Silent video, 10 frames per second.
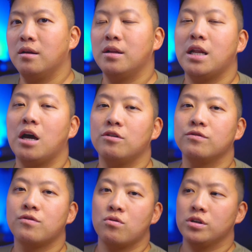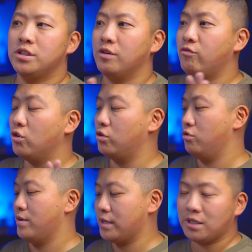Now, of course, if you're
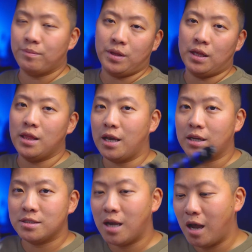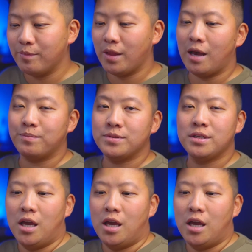doing something like a time lapse